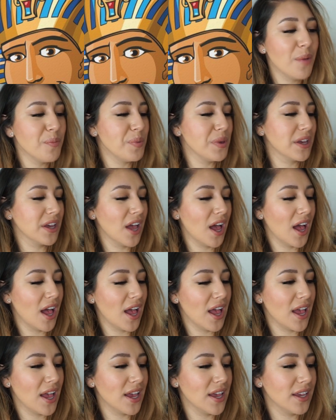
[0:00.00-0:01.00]

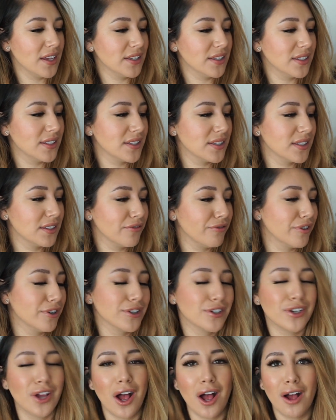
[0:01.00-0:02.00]
because
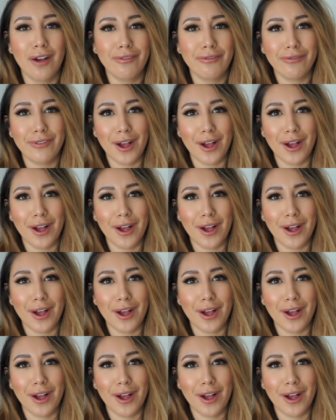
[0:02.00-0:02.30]
first off,